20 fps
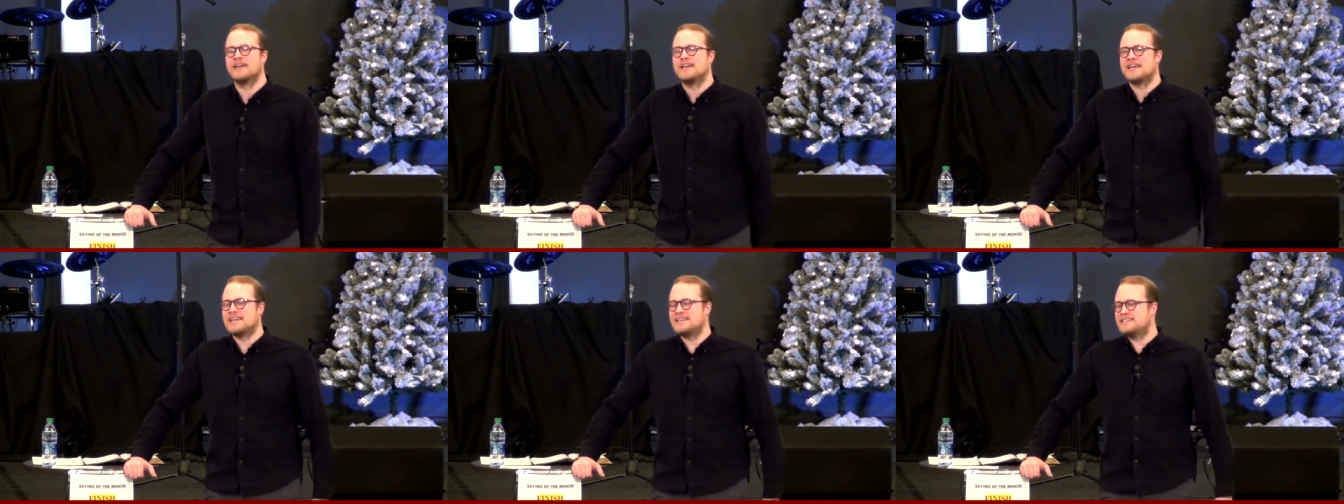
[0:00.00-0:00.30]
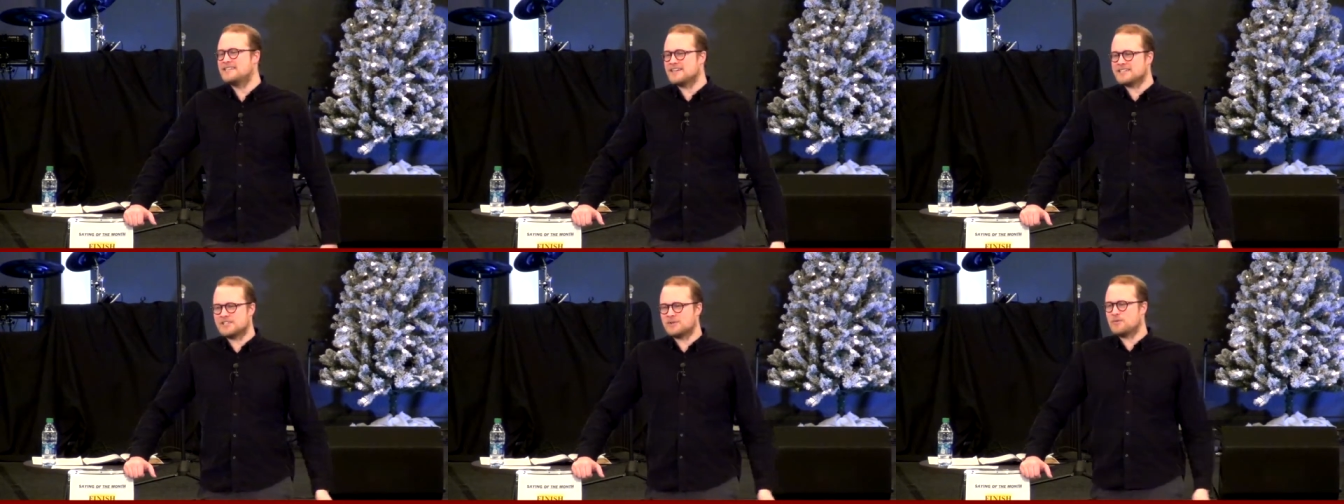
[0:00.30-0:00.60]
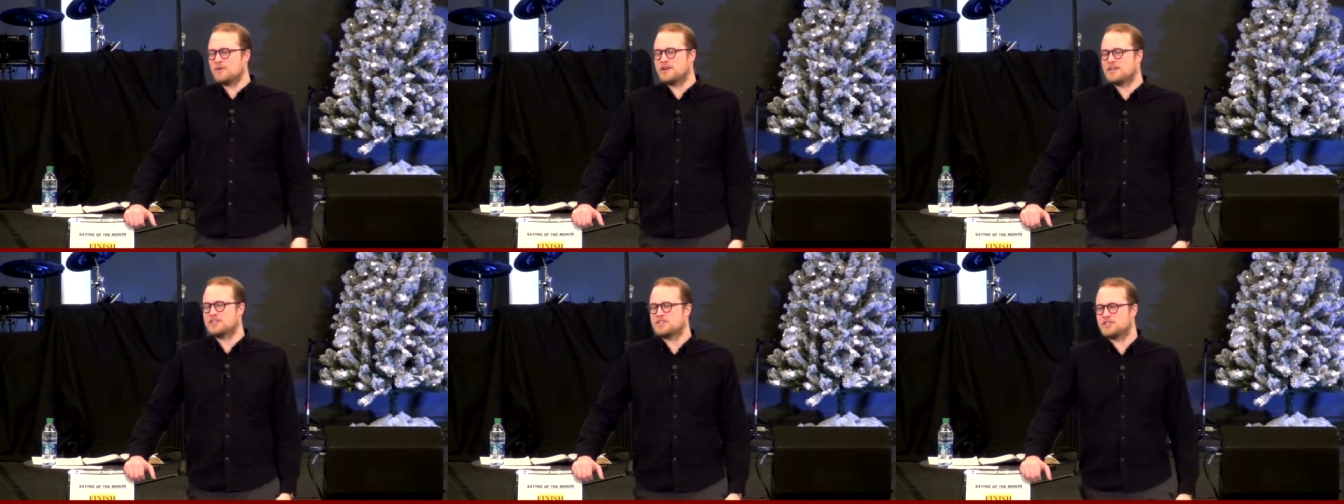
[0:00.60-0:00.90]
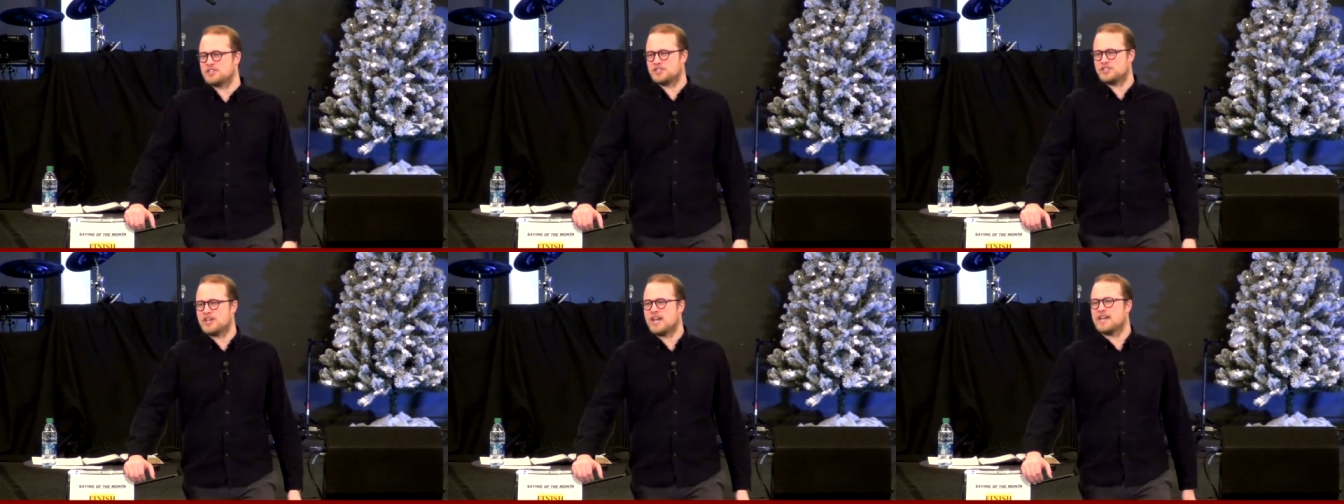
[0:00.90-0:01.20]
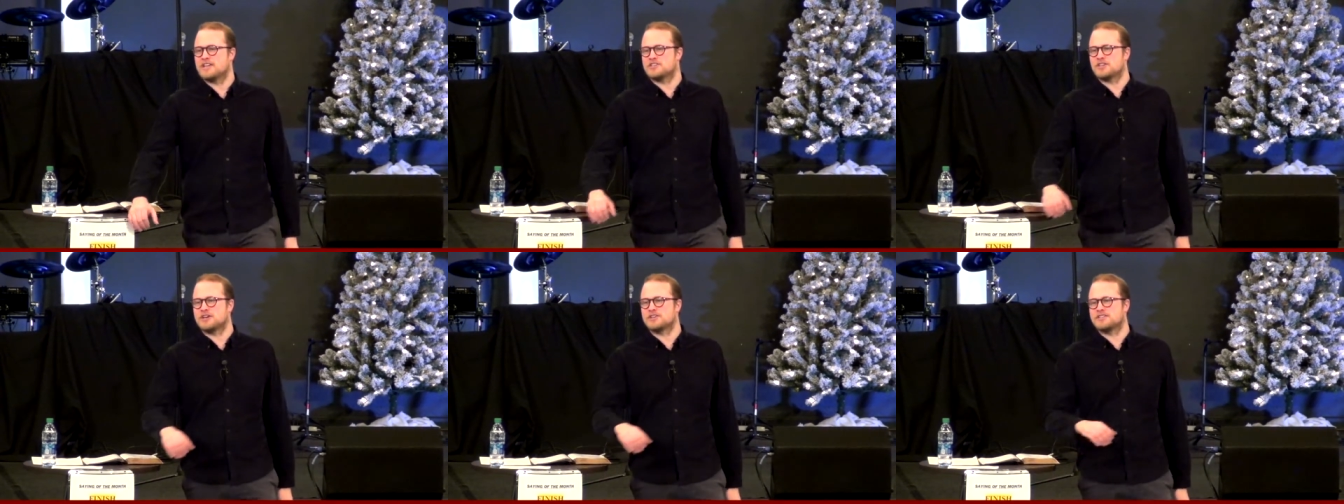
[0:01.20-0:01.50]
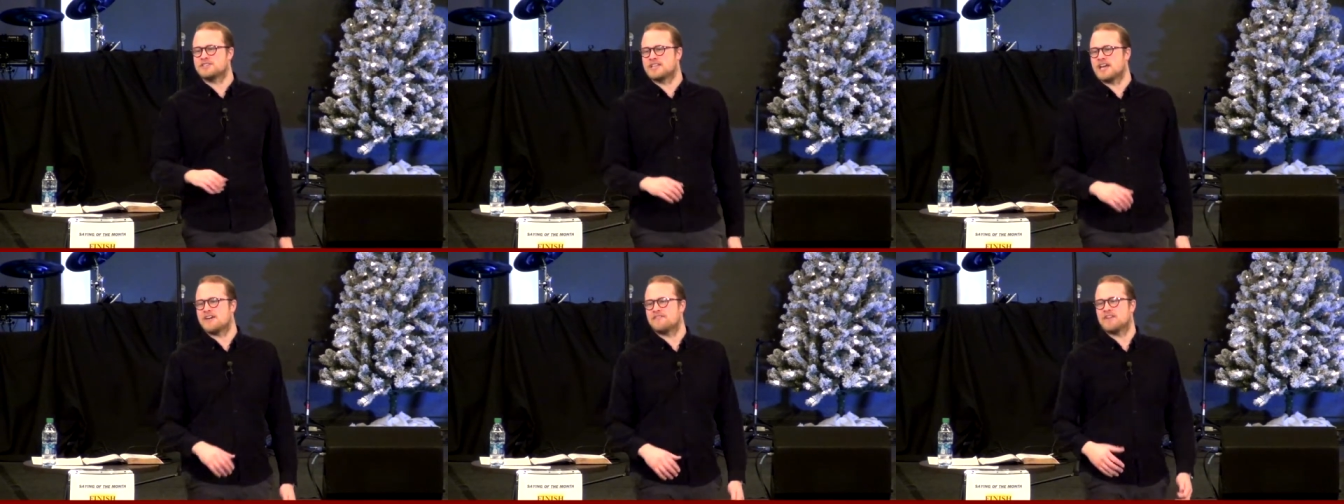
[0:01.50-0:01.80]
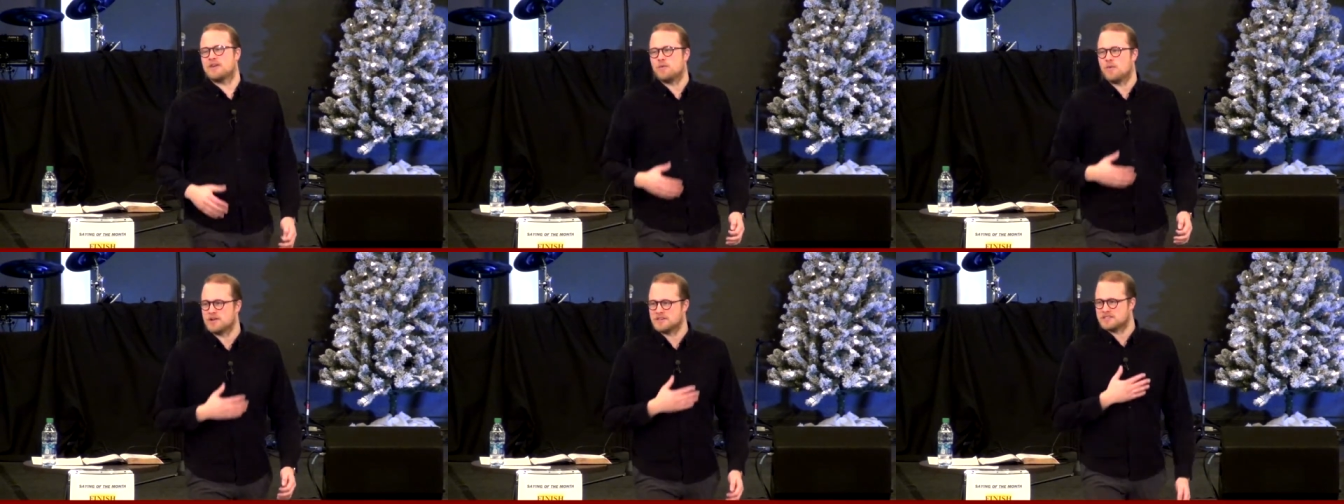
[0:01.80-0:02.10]
He doesn't want to just change our stuff,
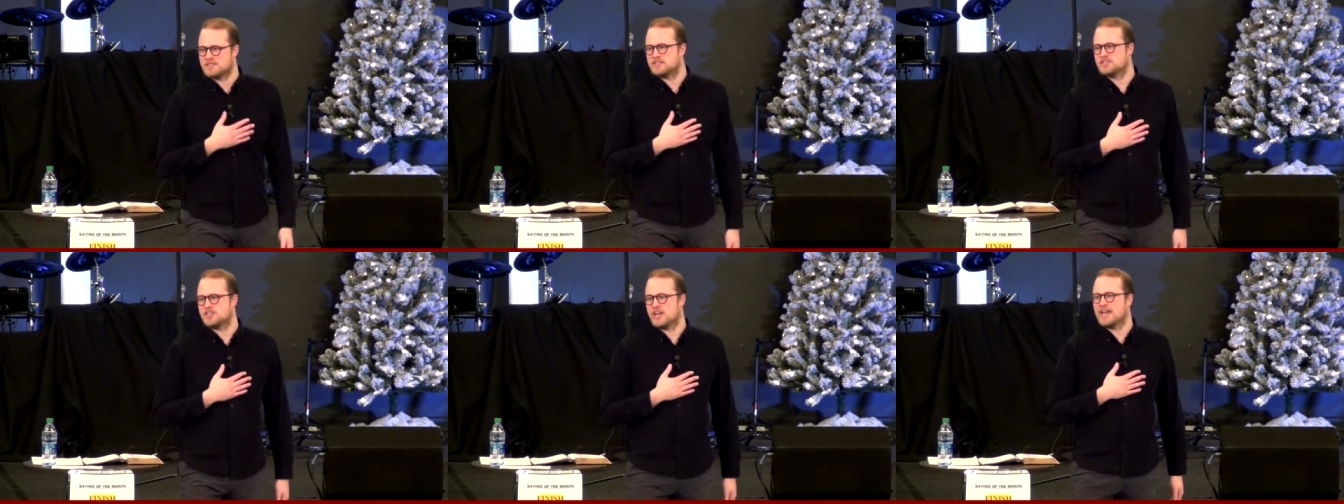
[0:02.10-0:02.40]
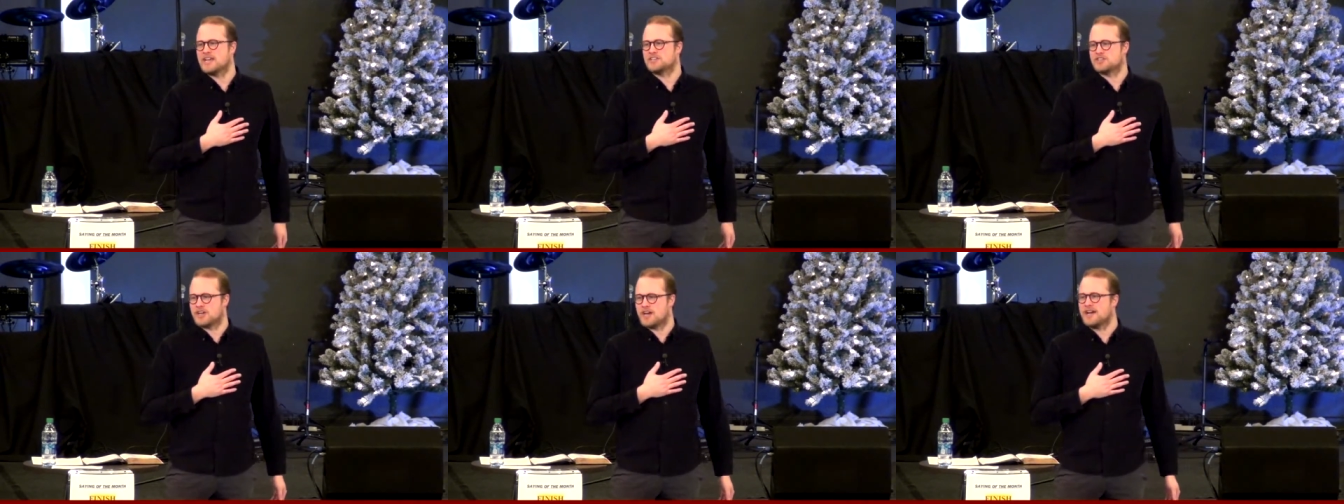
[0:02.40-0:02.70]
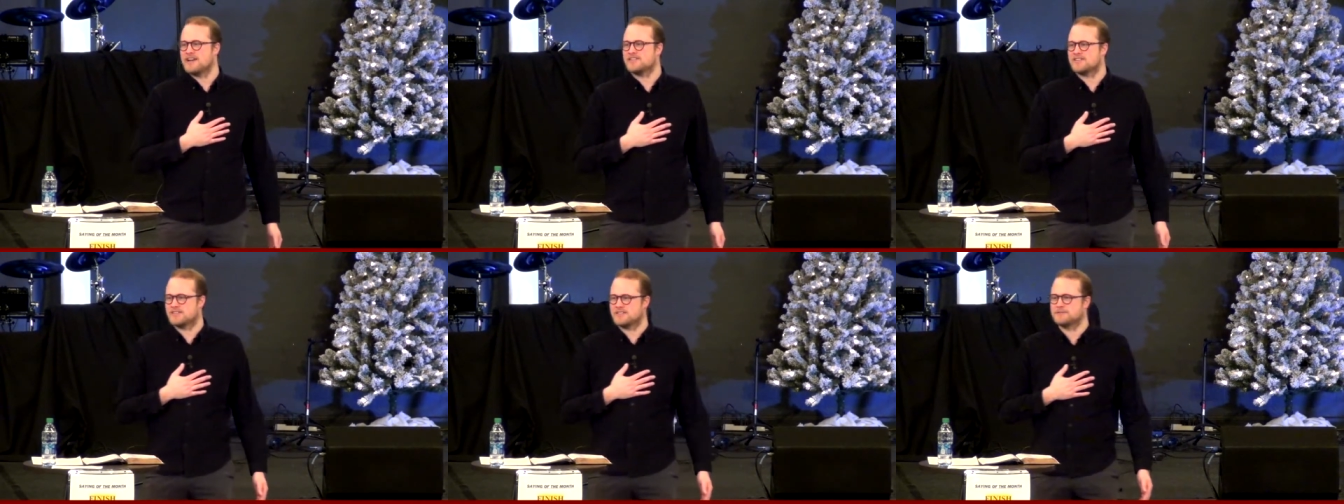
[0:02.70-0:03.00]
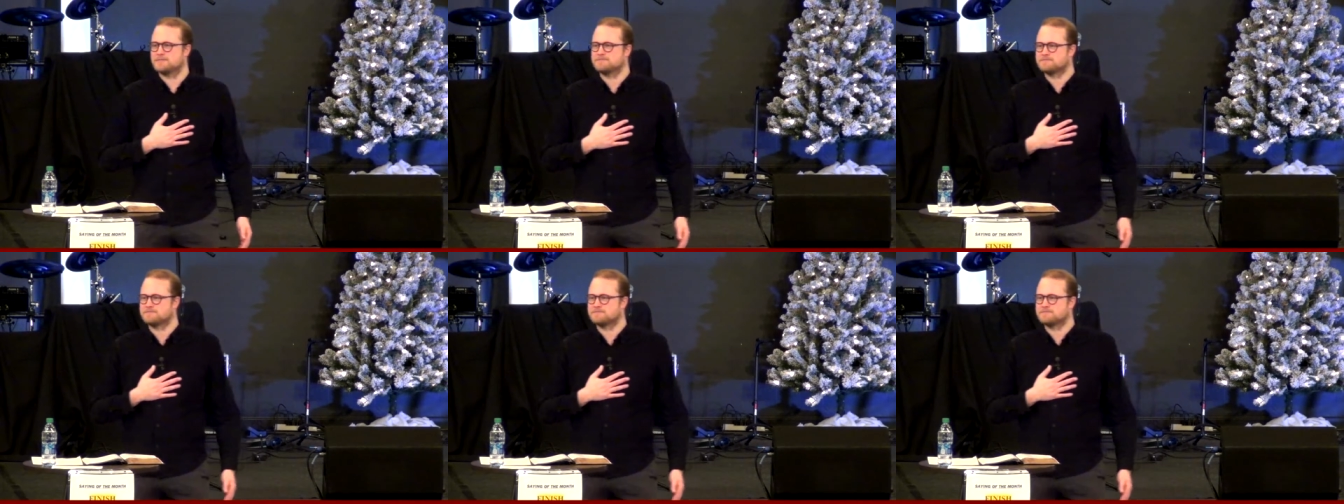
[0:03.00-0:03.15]
He wants to change us.